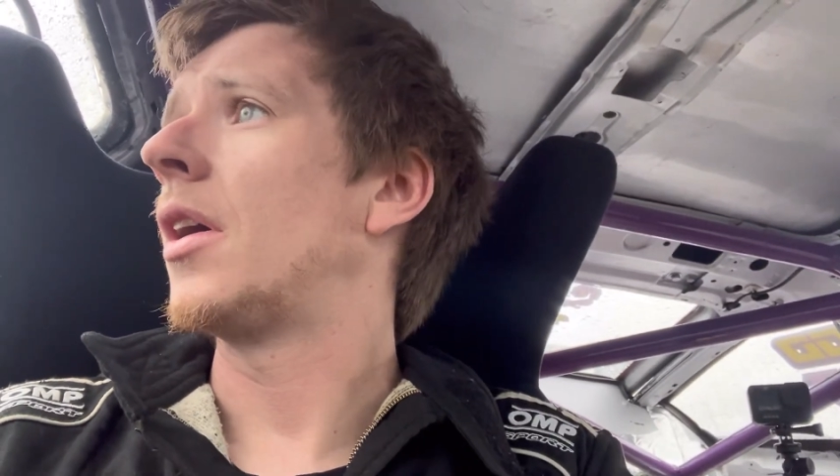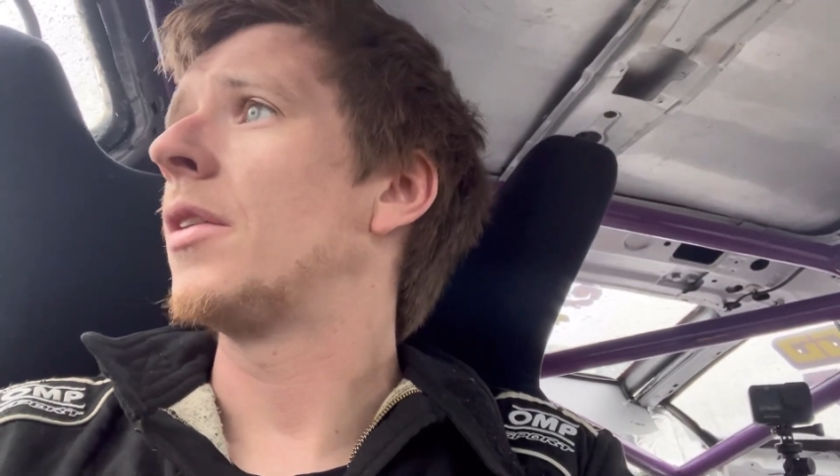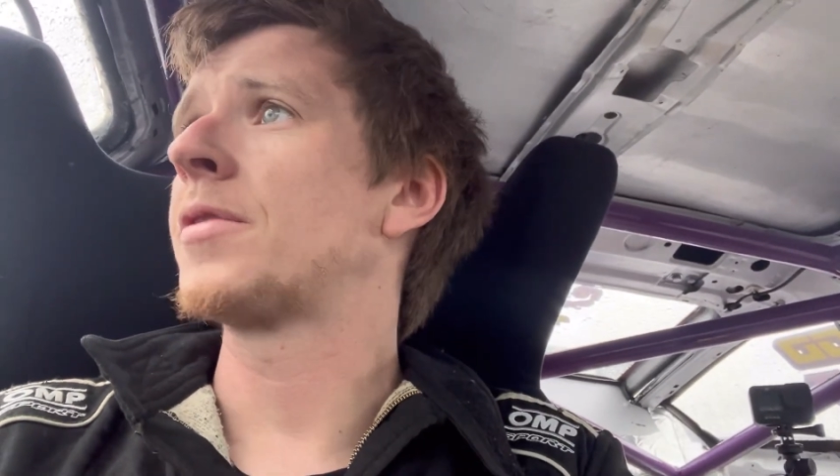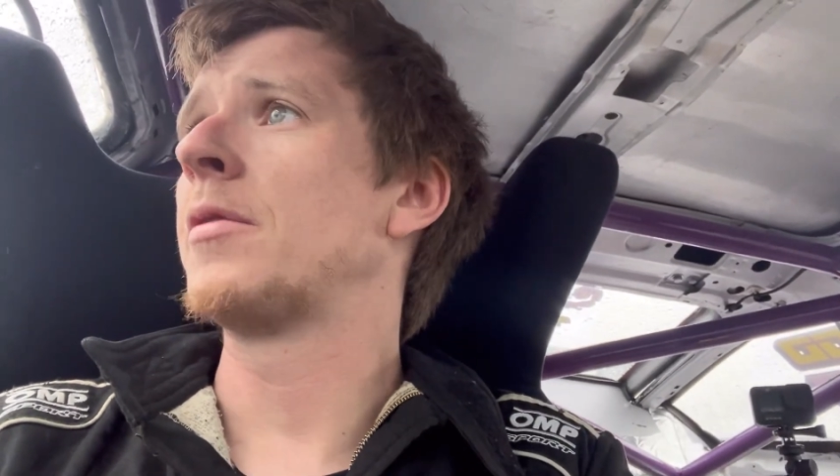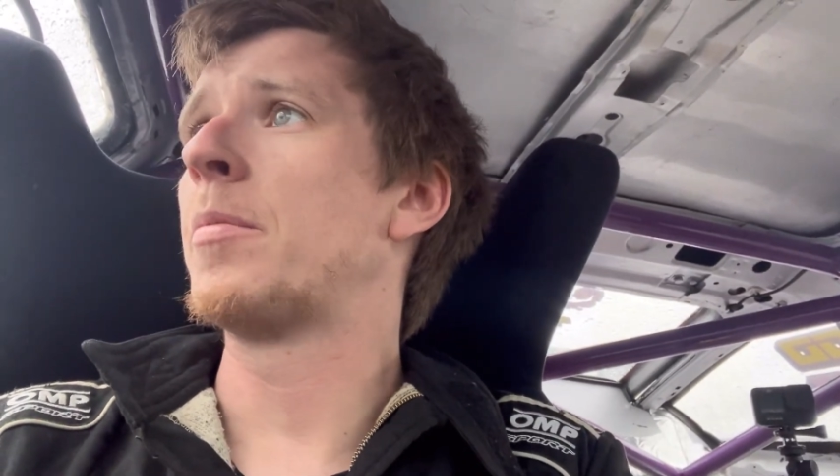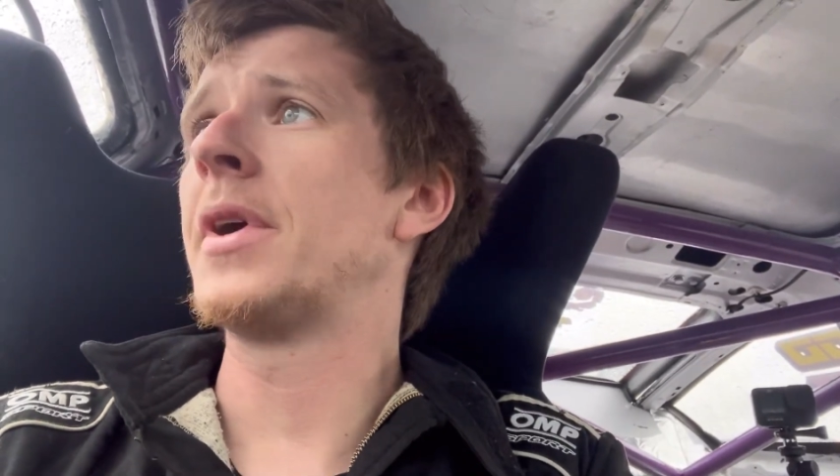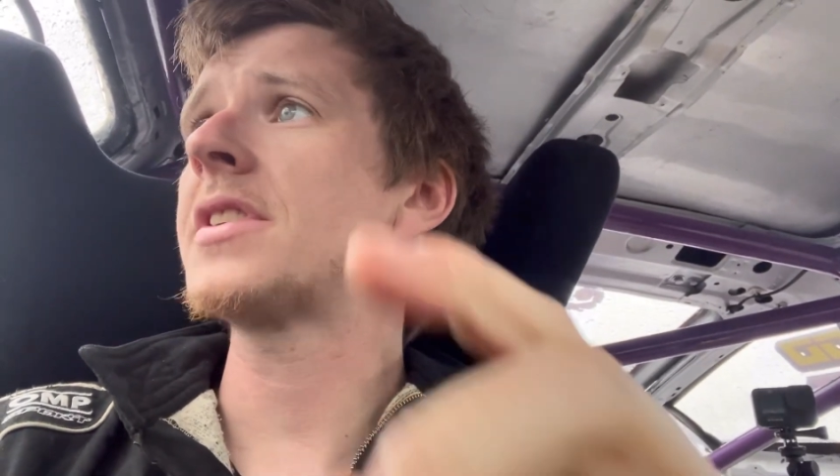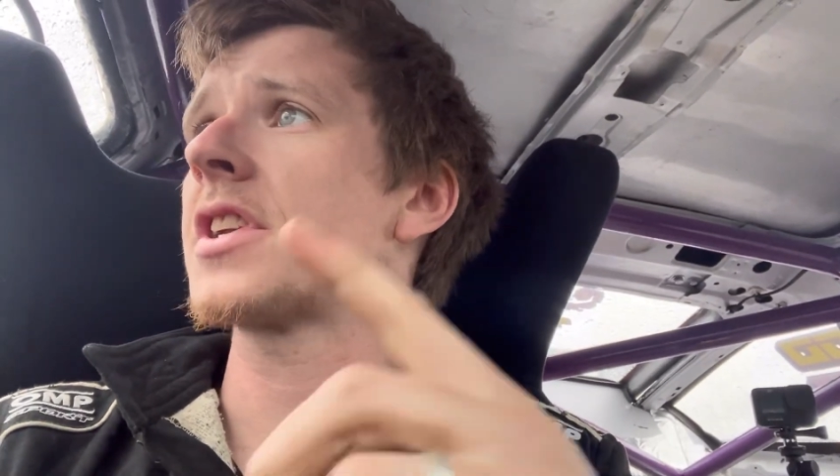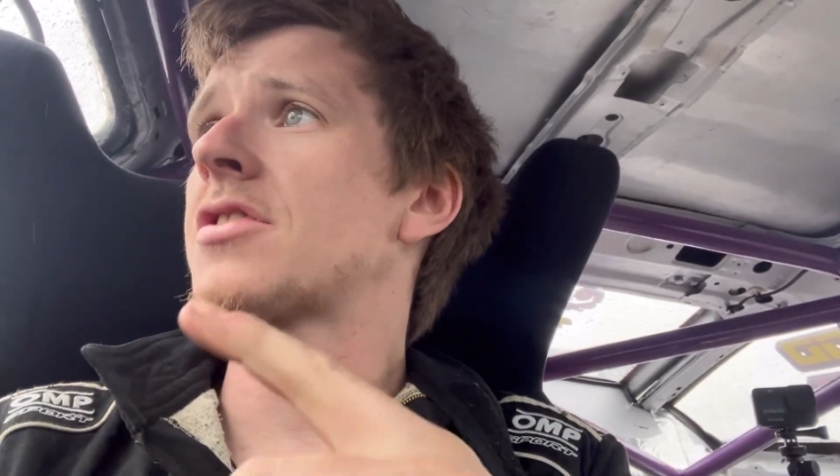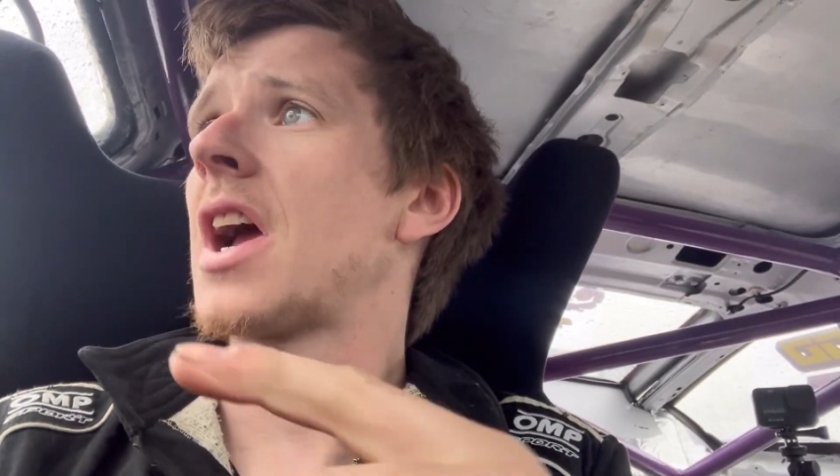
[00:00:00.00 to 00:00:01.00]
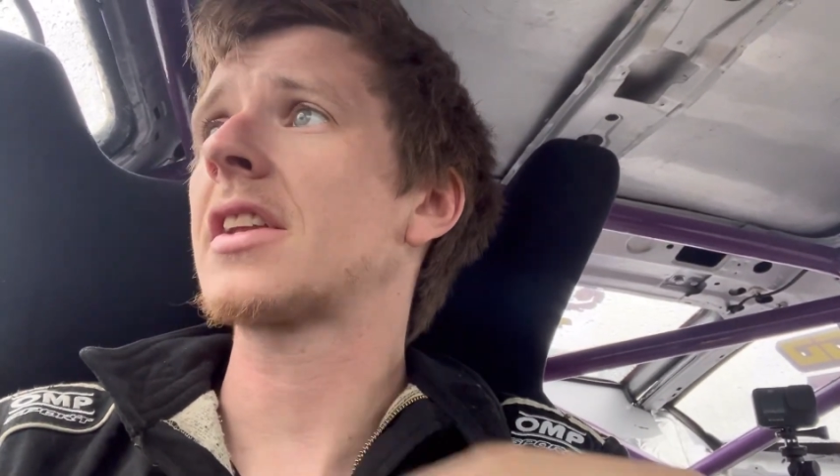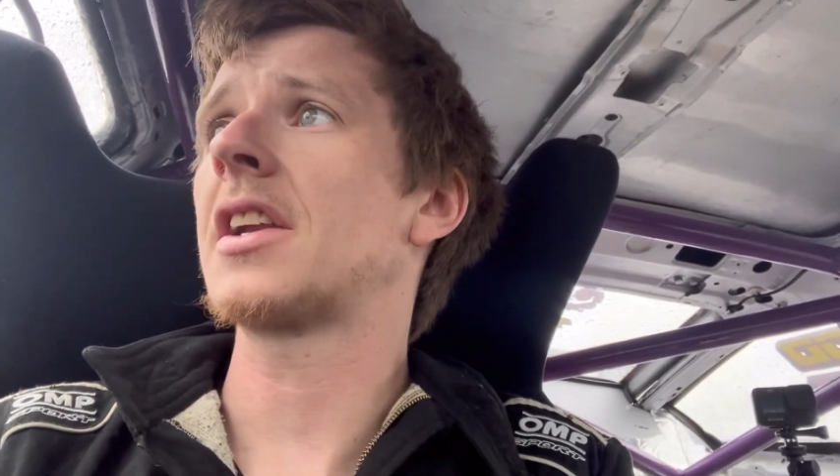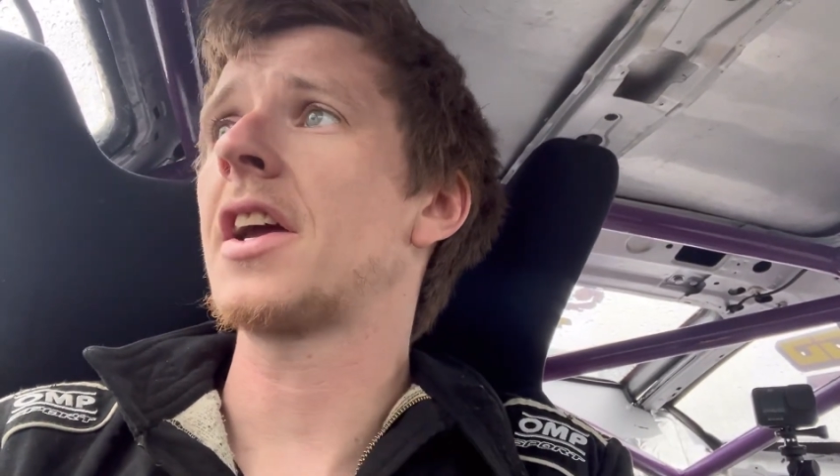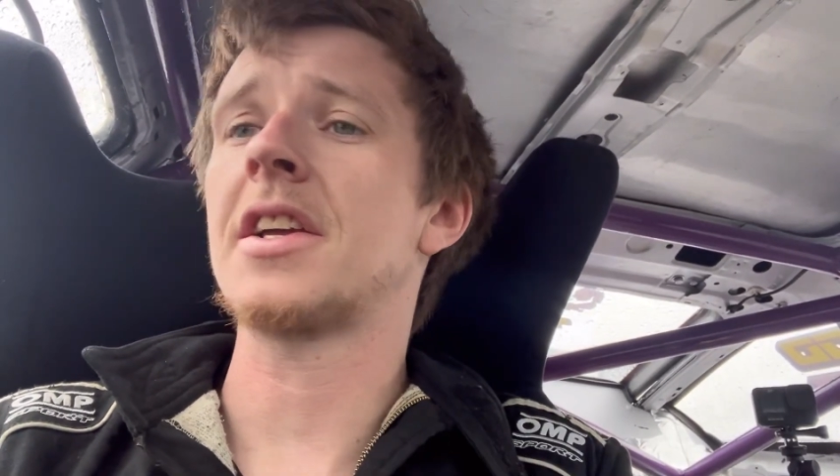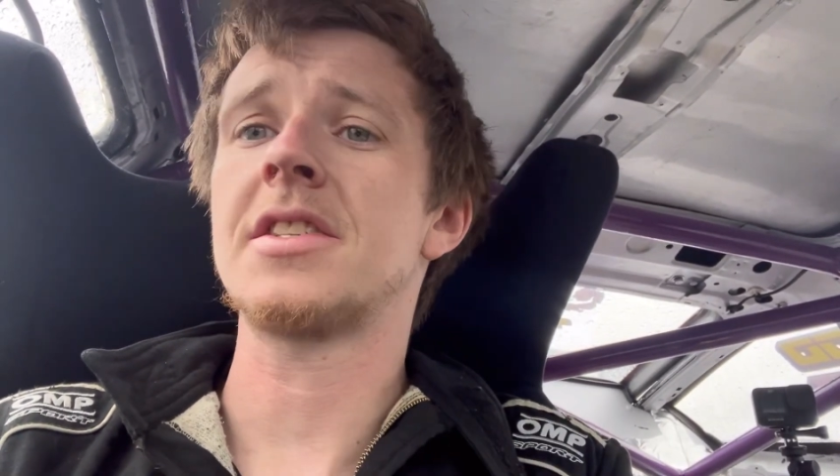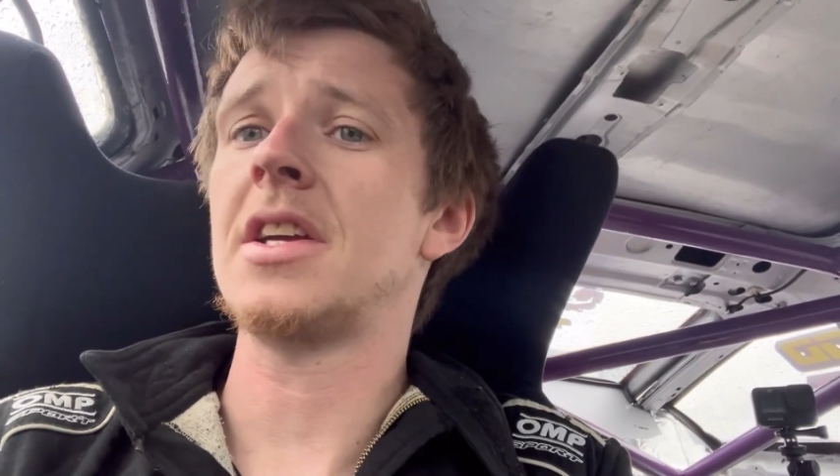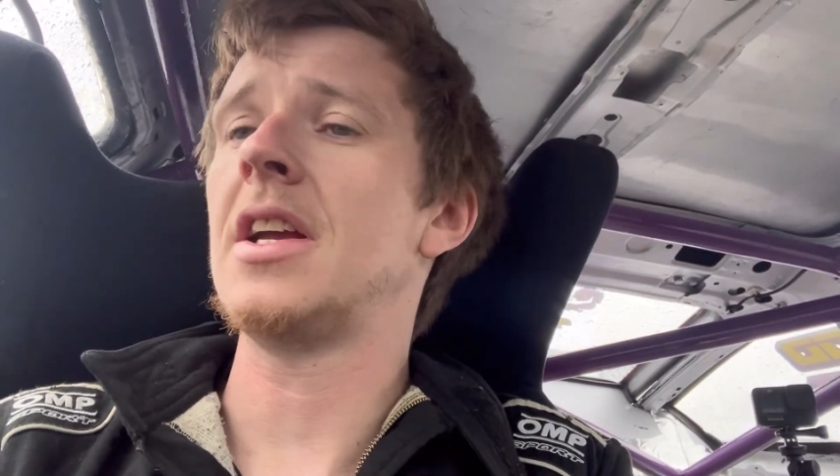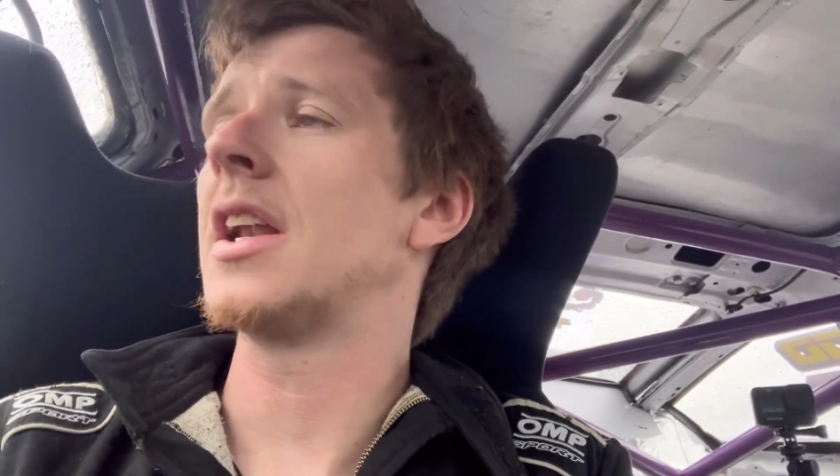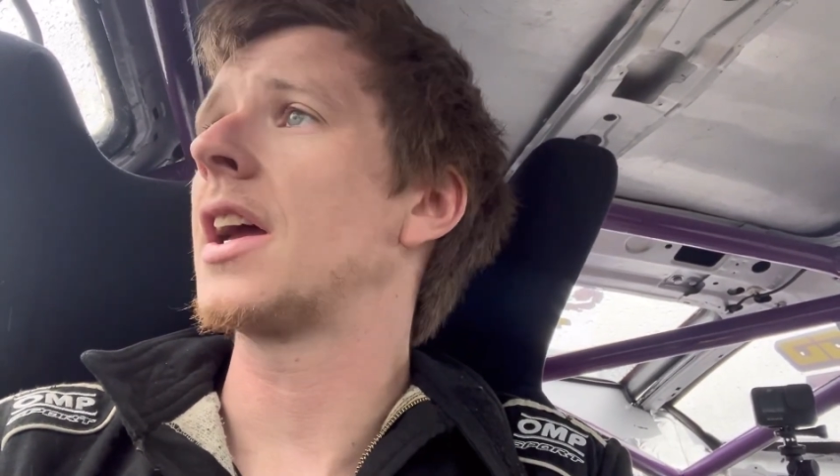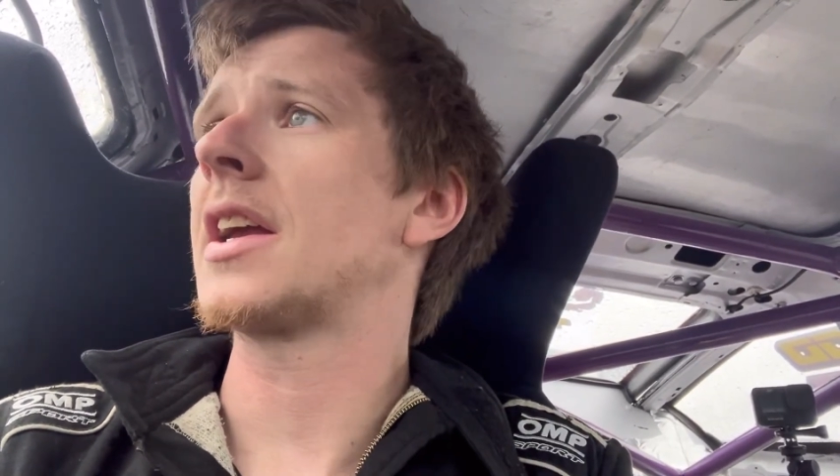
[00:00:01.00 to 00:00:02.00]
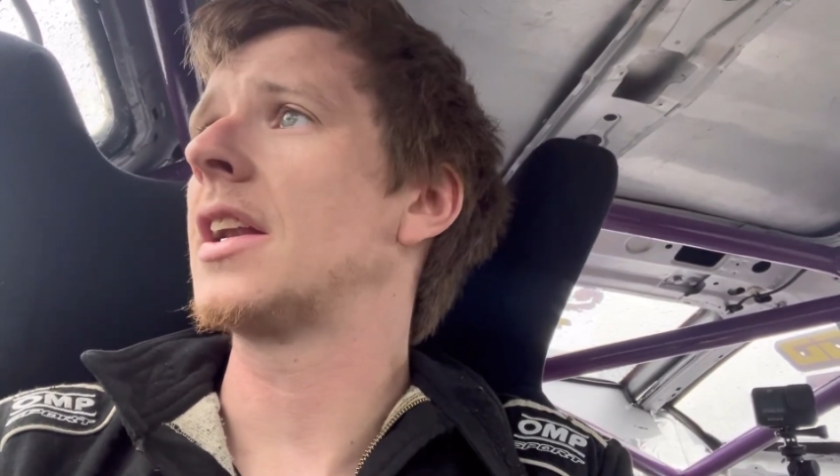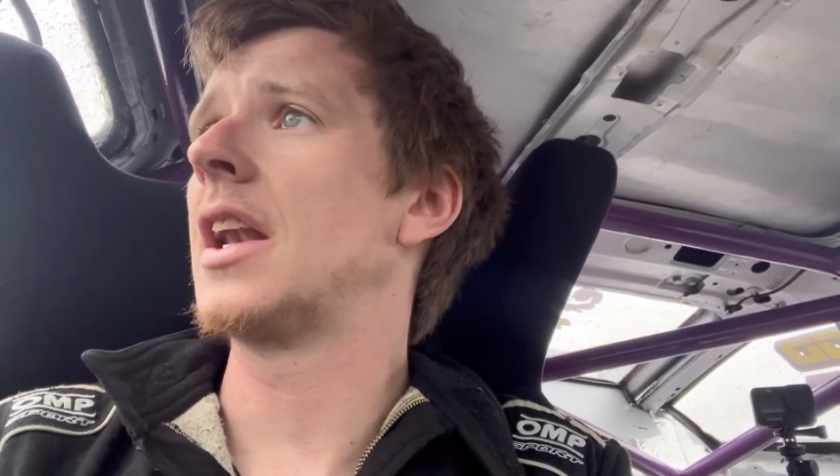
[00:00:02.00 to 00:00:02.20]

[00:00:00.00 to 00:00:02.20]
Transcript: From the bits of the track that I can see, like,